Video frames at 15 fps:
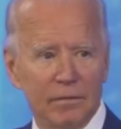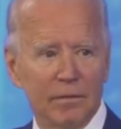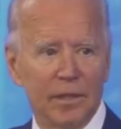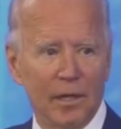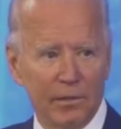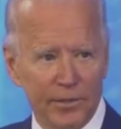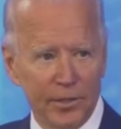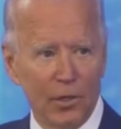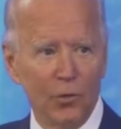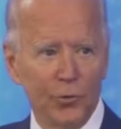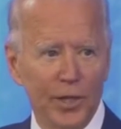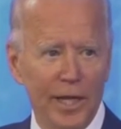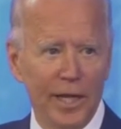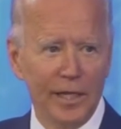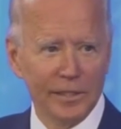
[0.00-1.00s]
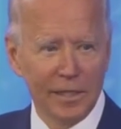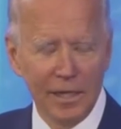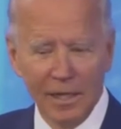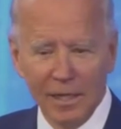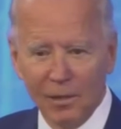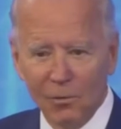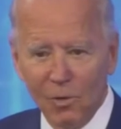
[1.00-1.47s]
in the old days,
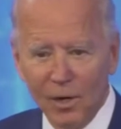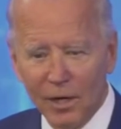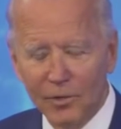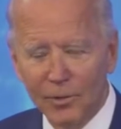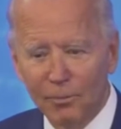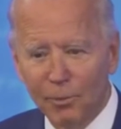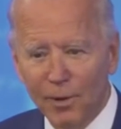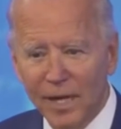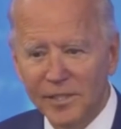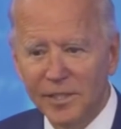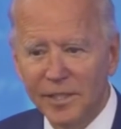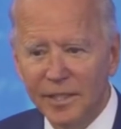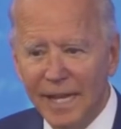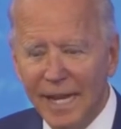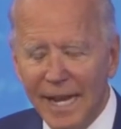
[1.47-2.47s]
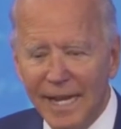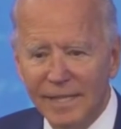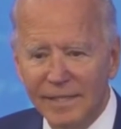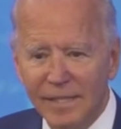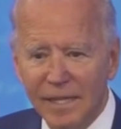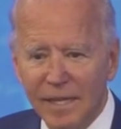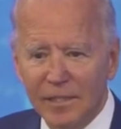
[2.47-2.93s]
where the president
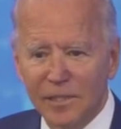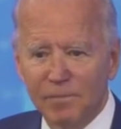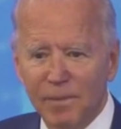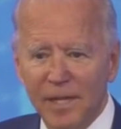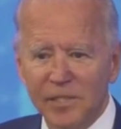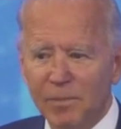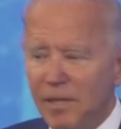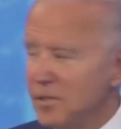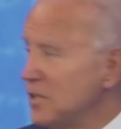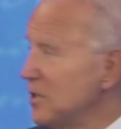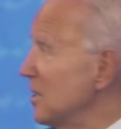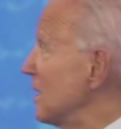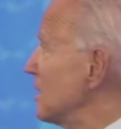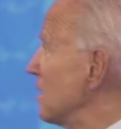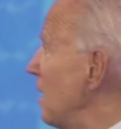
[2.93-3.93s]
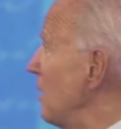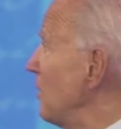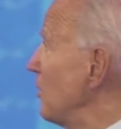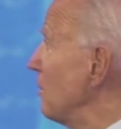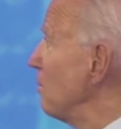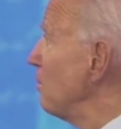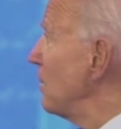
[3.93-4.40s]
spends about
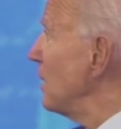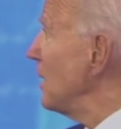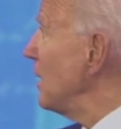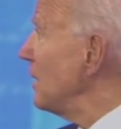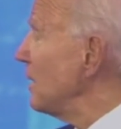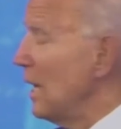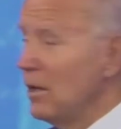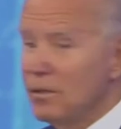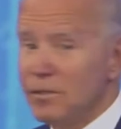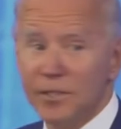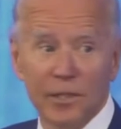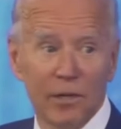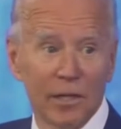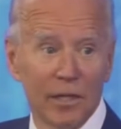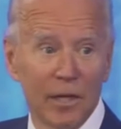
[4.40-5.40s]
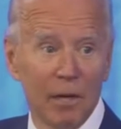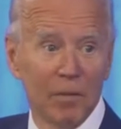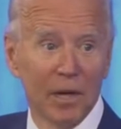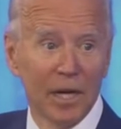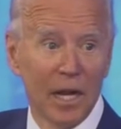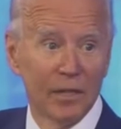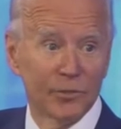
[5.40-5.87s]
$600 billion a year on
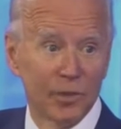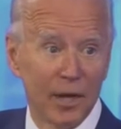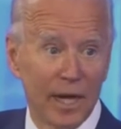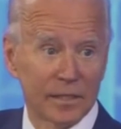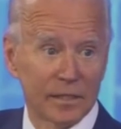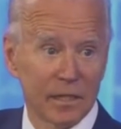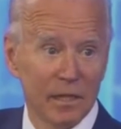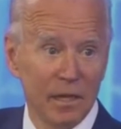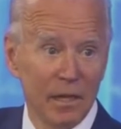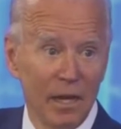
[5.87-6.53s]
government contracts.